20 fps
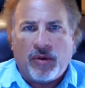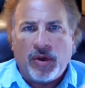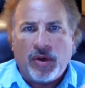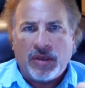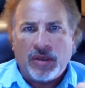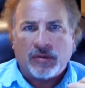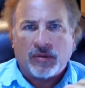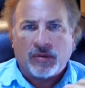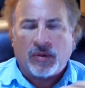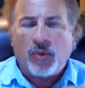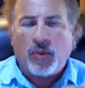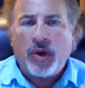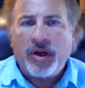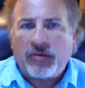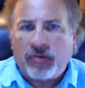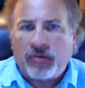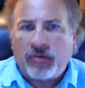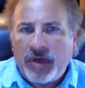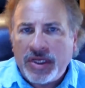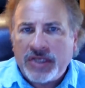What are
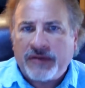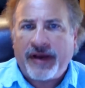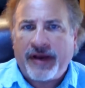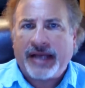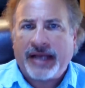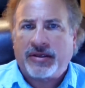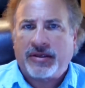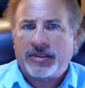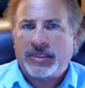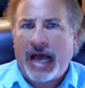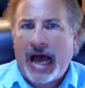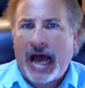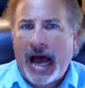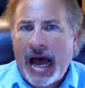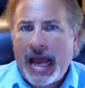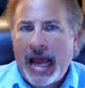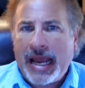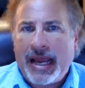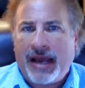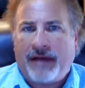risk factors
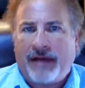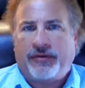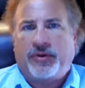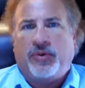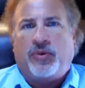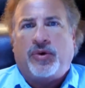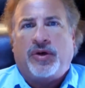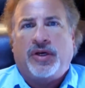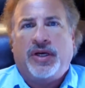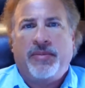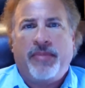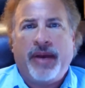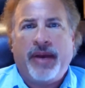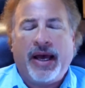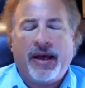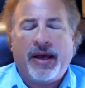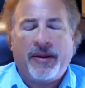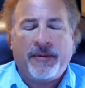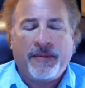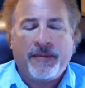I have to worry
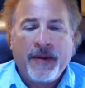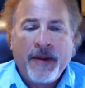about?